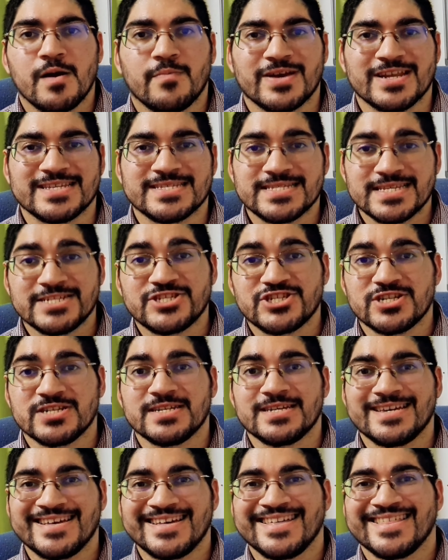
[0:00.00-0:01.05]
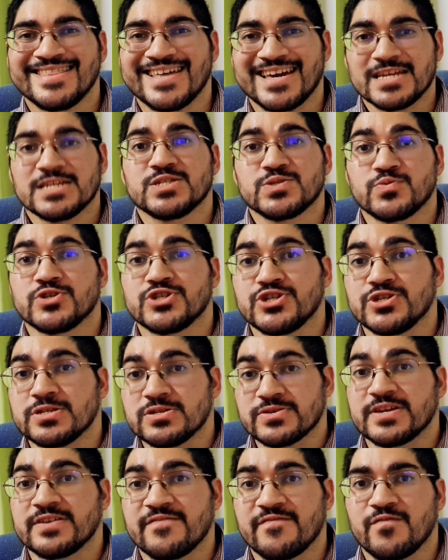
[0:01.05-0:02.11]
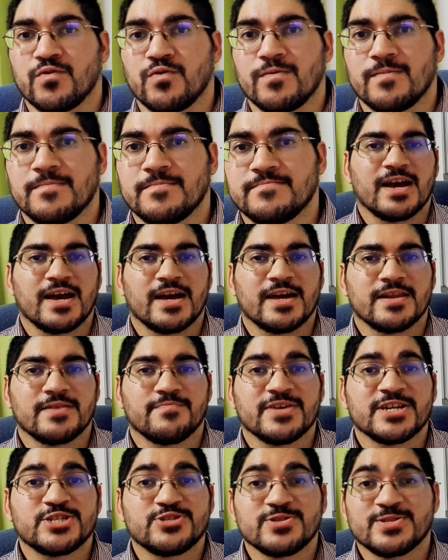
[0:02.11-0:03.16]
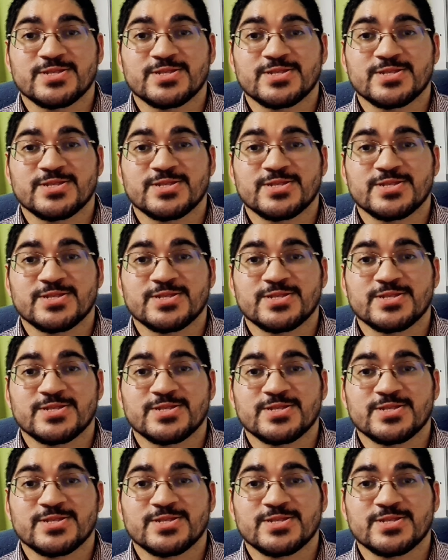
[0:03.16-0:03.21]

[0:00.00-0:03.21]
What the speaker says: but essentially, that is what you're looking for. And make